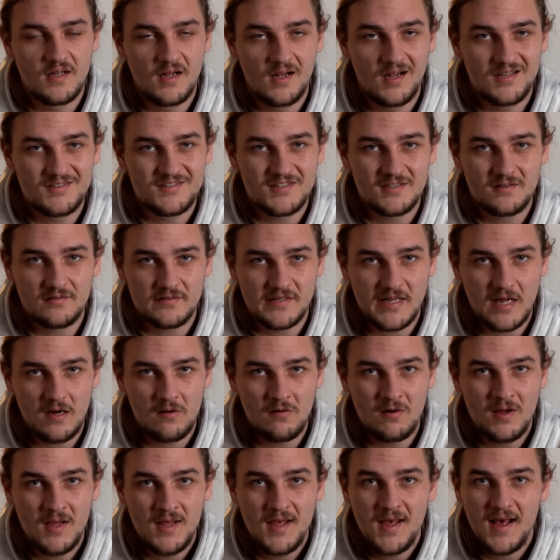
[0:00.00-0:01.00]
until
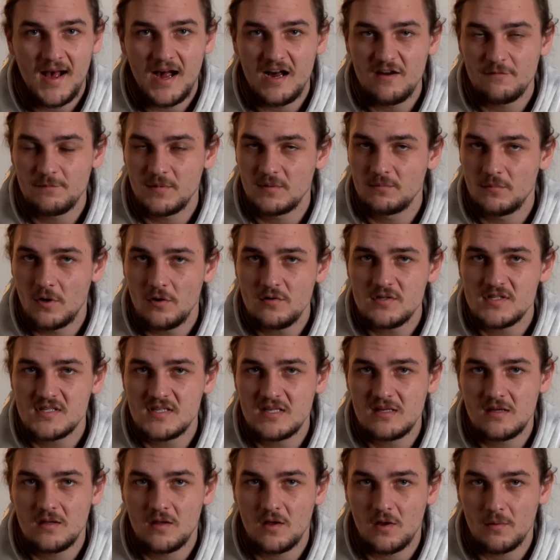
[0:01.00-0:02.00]
now, I've been
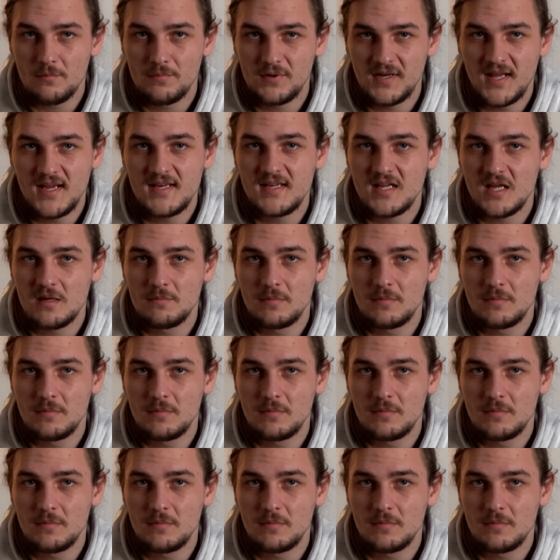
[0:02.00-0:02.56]
mostly complaining